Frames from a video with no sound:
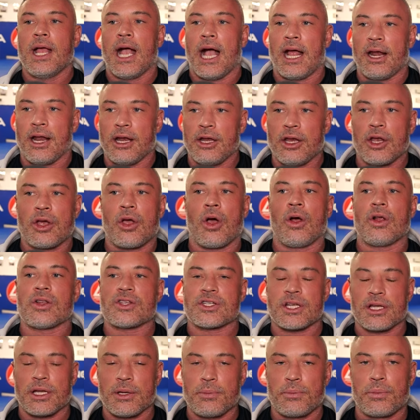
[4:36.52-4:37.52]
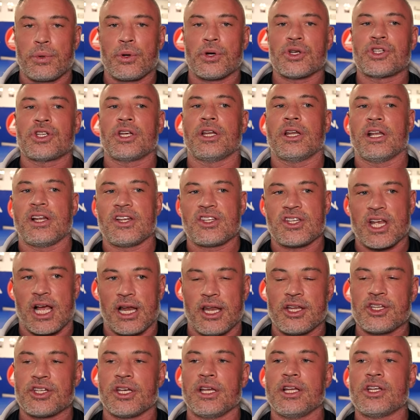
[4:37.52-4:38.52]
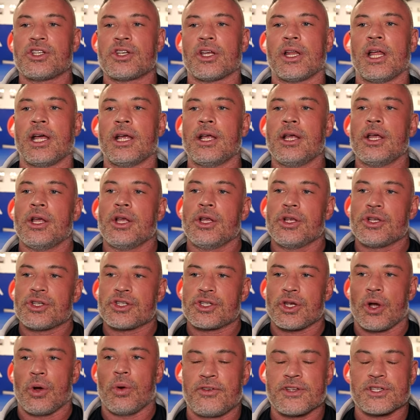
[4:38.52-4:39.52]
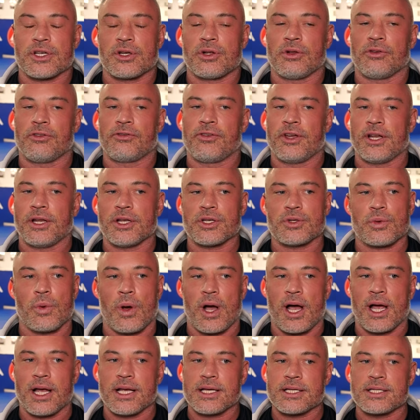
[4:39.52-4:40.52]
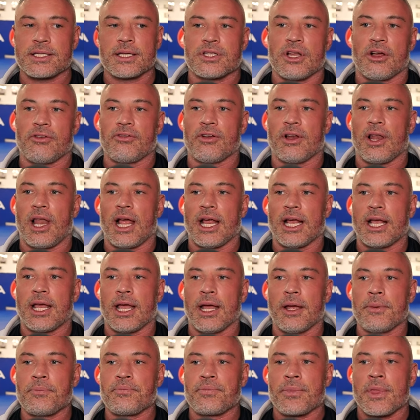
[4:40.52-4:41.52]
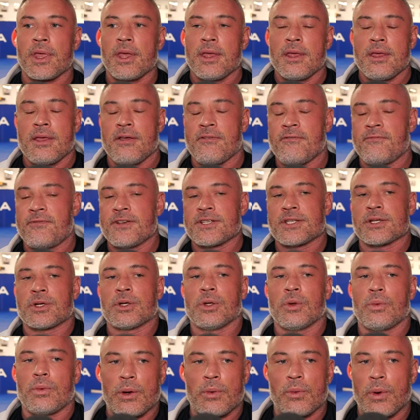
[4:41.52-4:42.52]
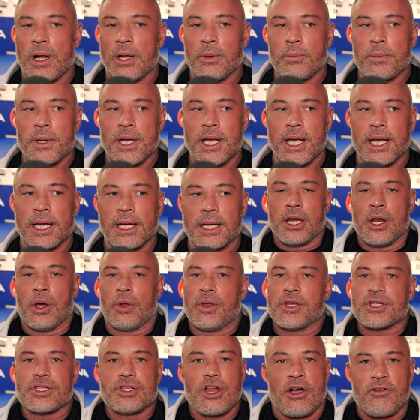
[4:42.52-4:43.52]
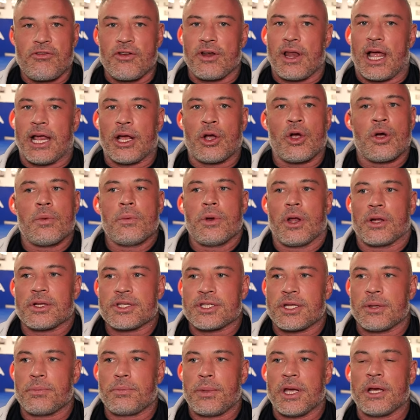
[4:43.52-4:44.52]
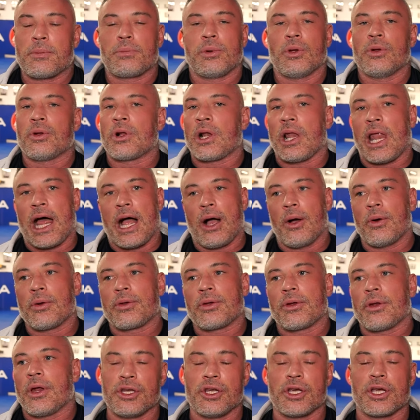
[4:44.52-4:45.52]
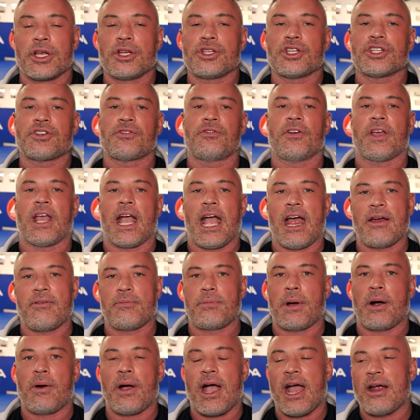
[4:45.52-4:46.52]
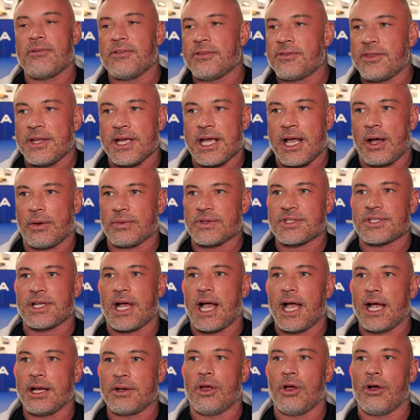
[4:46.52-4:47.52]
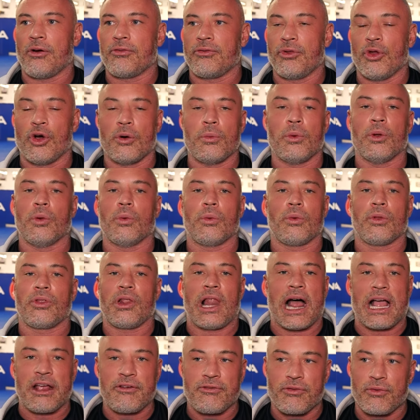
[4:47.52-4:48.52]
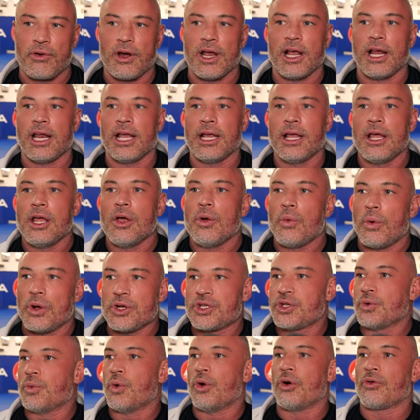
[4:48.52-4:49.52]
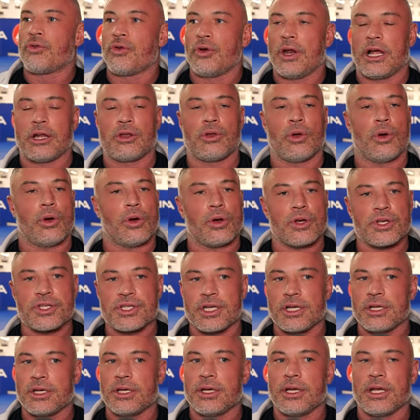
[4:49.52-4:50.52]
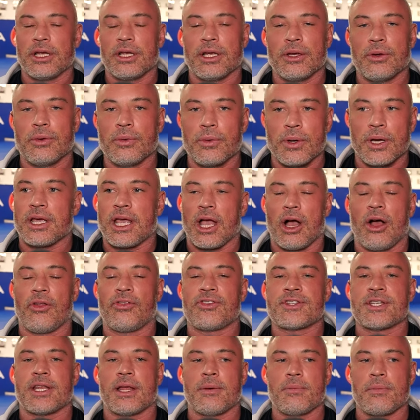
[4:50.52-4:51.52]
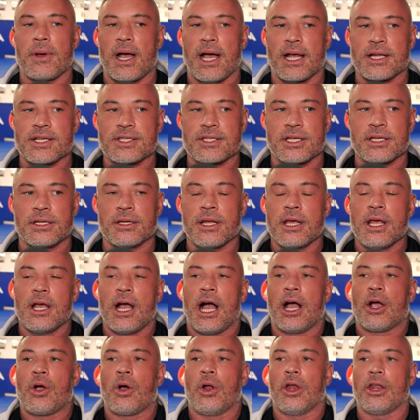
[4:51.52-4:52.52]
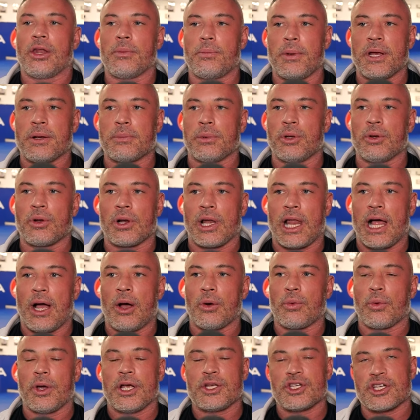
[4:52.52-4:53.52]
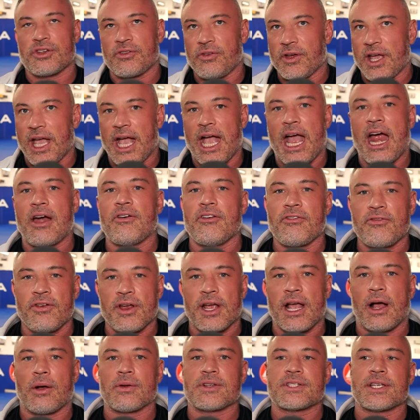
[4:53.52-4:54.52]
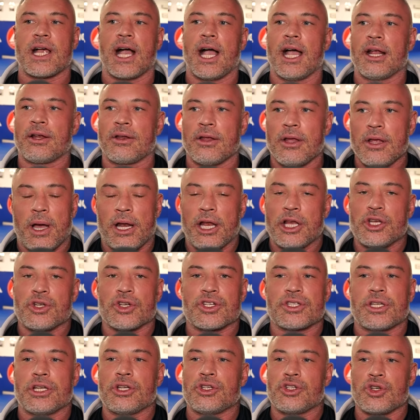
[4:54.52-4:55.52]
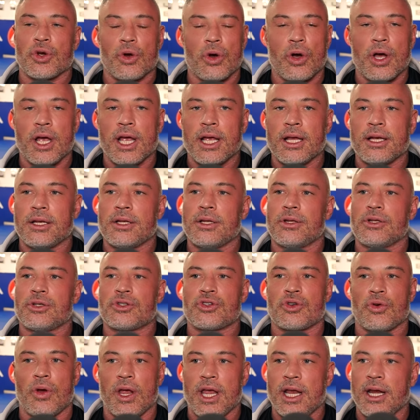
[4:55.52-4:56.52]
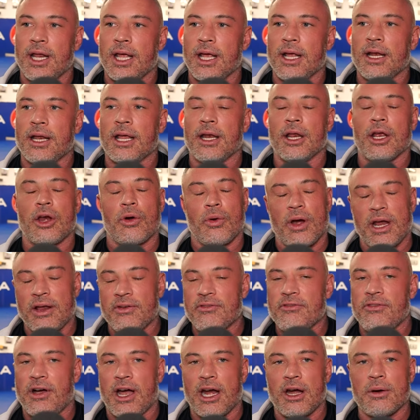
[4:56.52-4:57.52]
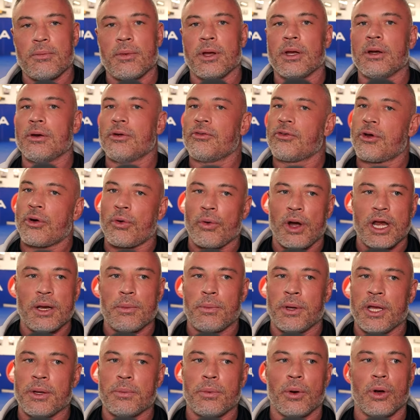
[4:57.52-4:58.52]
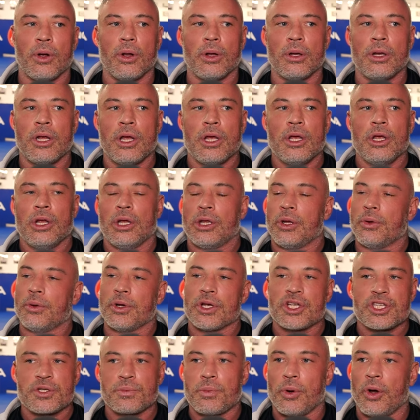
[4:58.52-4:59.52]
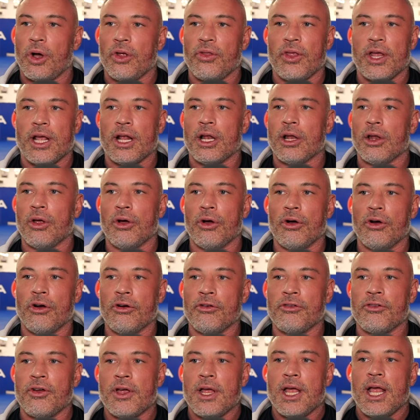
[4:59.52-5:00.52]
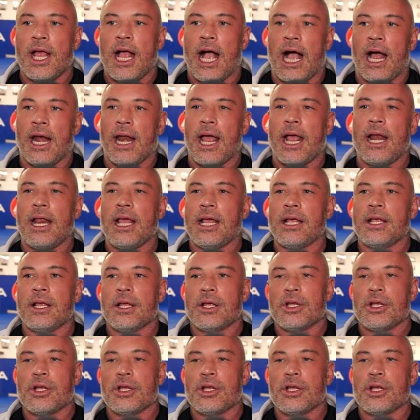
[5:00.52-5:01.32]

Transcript: and then you're constantly pushing and challenging each other. So physical fitness wise, nothing like it. and physical well-being. You know, there's nothing like coming onto the big blue cloud. You can just forget about everything outside of normal life, really. Once you walk through that doors and you get onto them mats, and I call it the big blue cloud, where you just forget everything outside and you just enjoy training in a great environment, great people, doing a sport that you love, and any